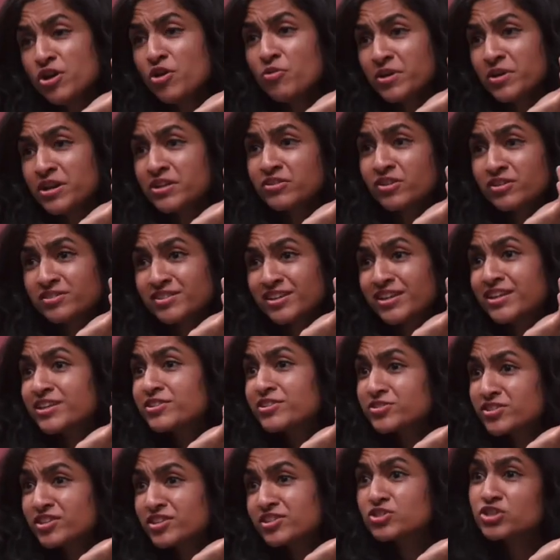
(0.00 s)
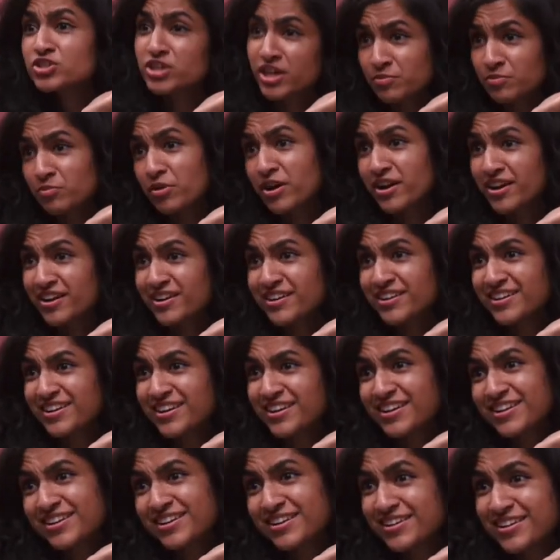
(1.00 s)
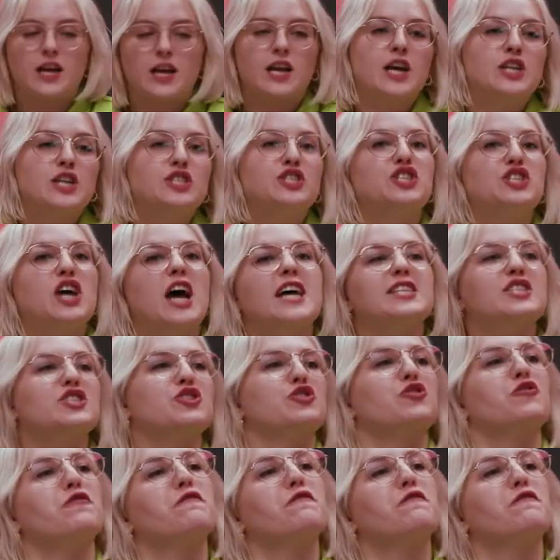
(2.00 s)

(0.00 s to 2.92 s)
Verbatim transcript: know what he looks like. He looks like shit, right? Gesture